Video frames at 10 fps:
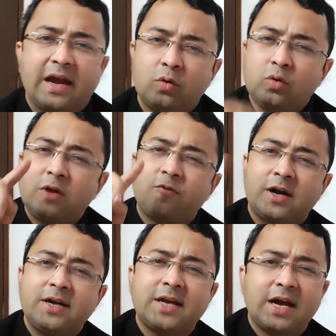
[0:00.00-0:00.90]
And only
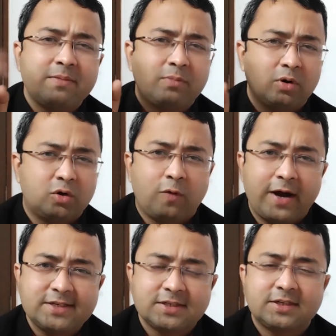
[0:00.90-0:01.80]
one time or
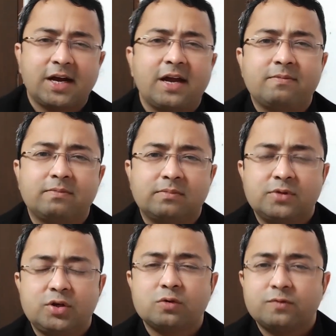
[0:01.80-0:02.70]
twice a
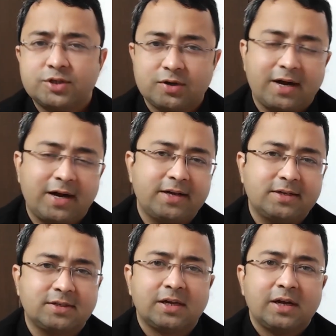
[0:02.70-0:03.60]
time you
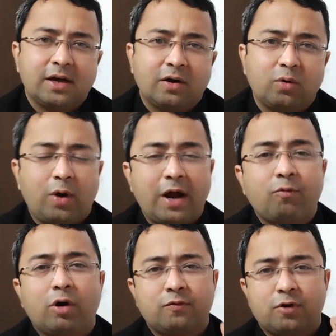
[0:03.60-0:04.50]
visualize, oh, I
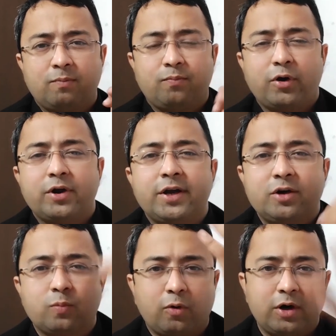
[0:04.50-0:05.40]
want from point A
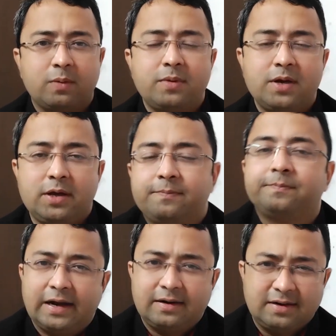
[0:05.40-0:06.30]
to point B,
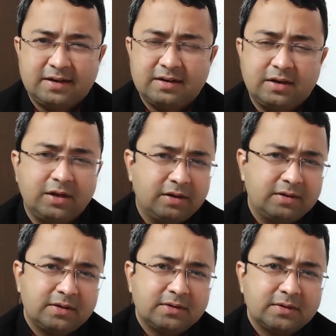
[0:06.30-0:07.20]
and done.
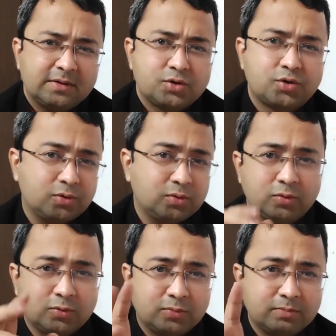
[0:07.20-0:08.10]

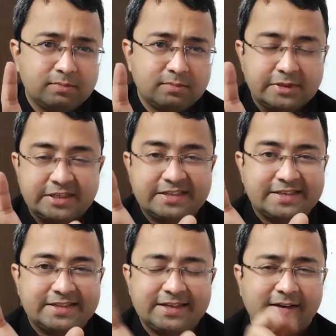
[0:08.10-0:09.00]
So just
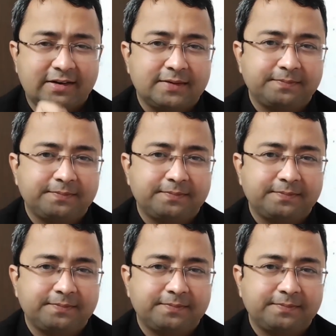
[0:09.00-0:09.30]
think.